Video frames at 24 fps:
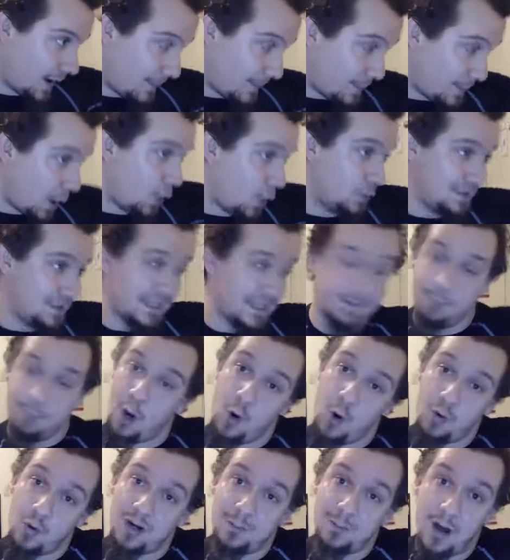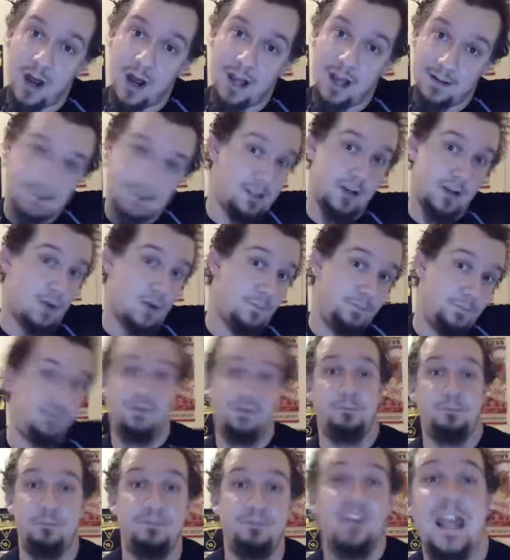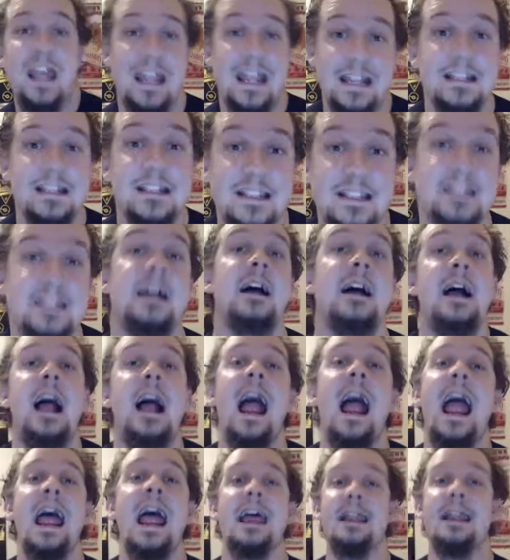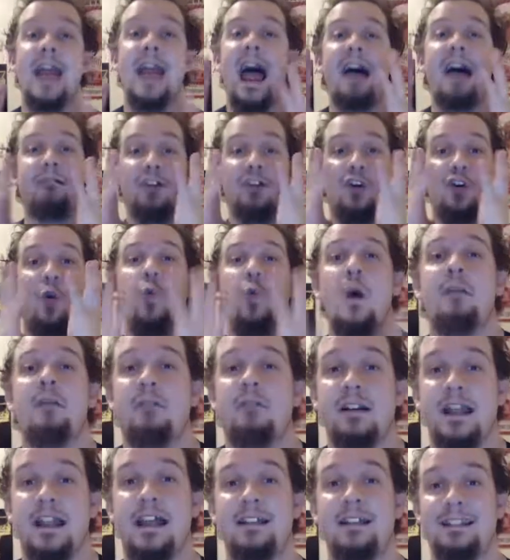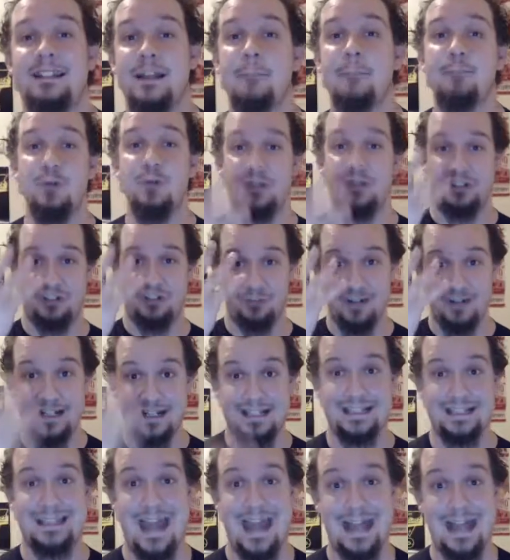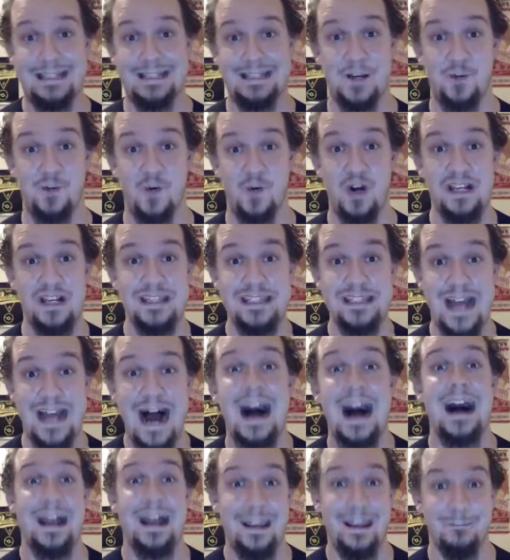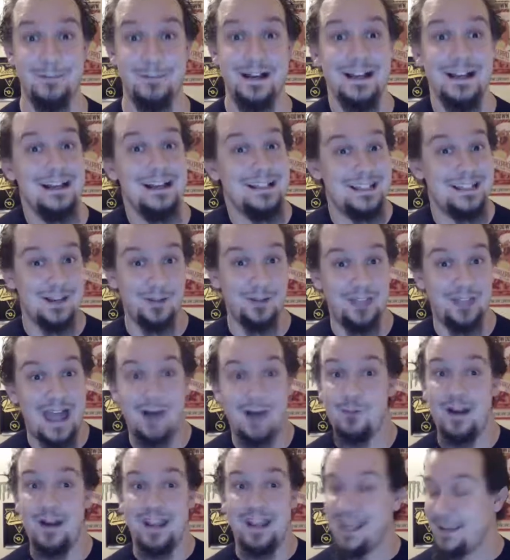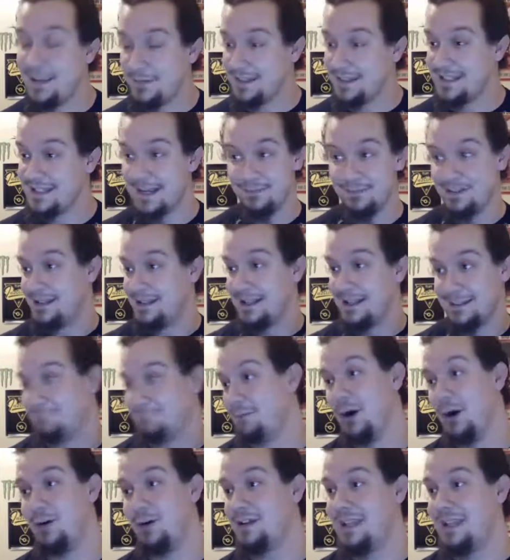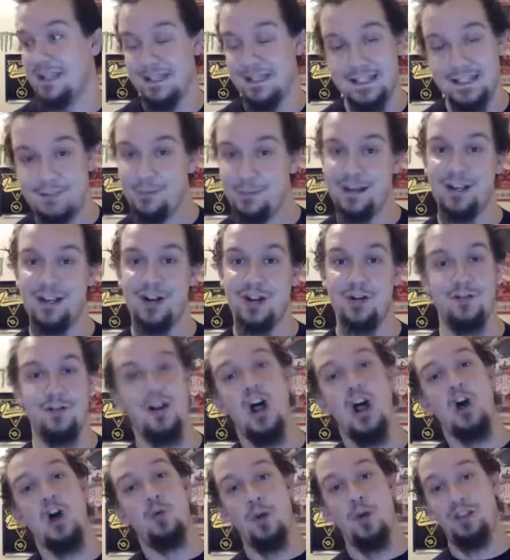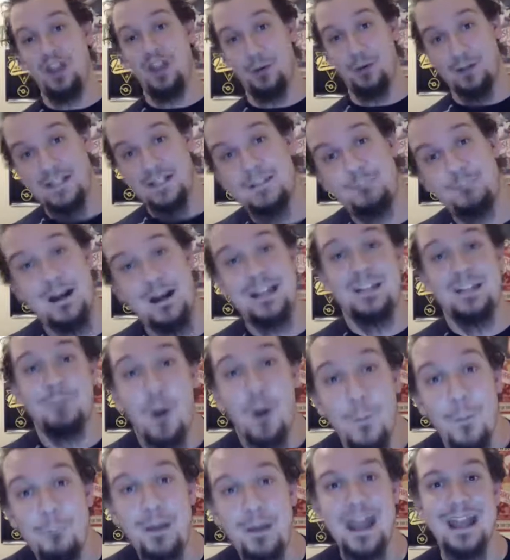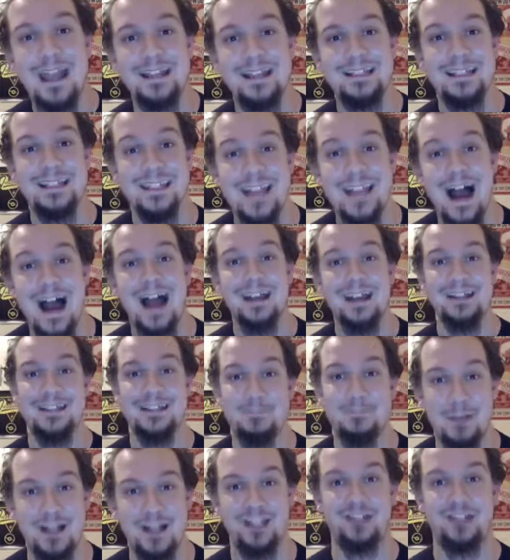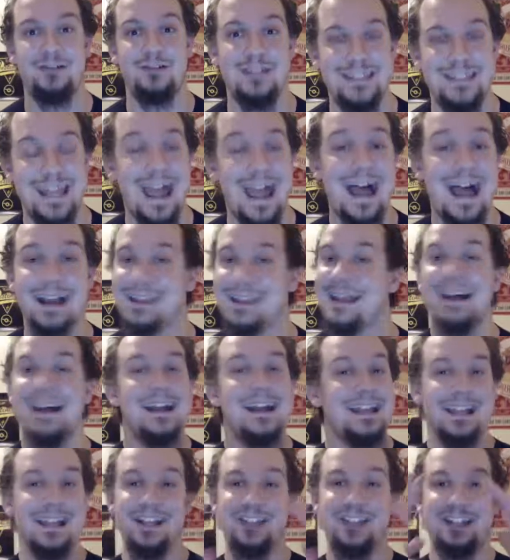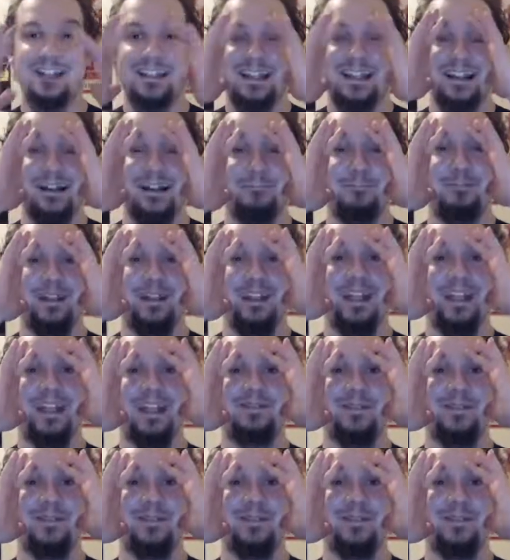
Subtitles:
opposing Pokemon, you know, things, and having Quiver Dance to boost 3 stats at one time. So that way, even something as bulky as Suicune with a respectable base 90 special attack is just gonna be